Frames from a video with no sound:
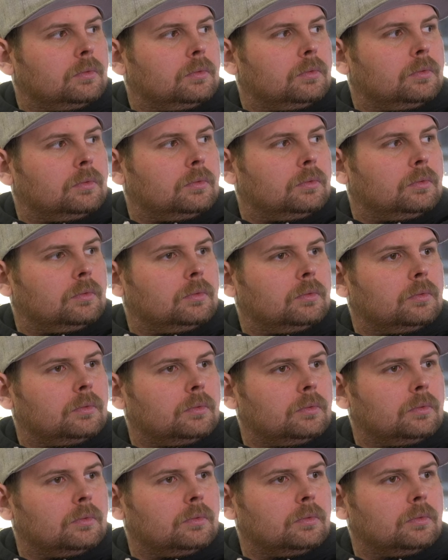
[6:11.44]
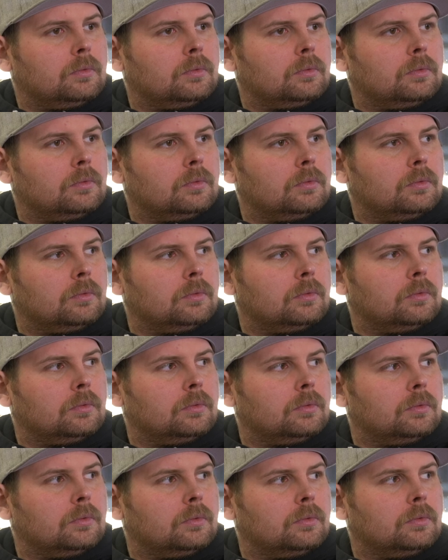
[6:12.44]

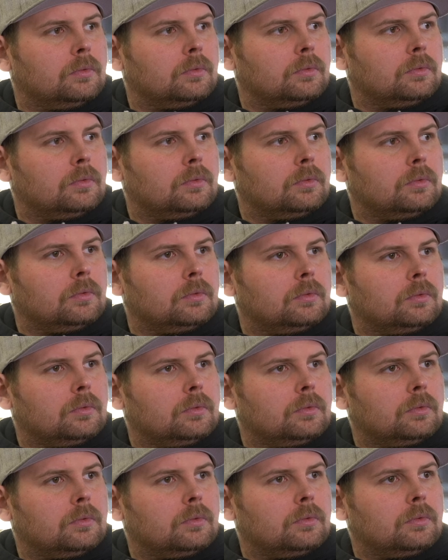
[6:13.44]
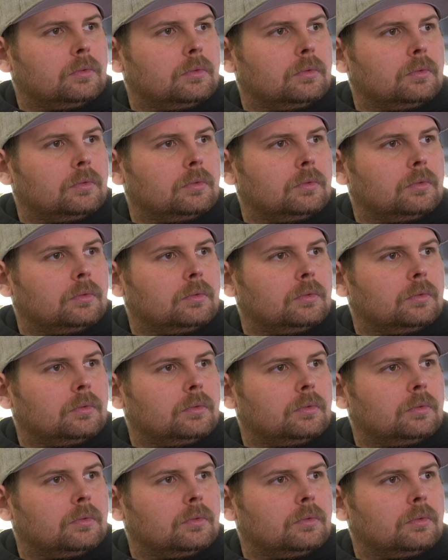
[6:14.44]
The person shown says nothing.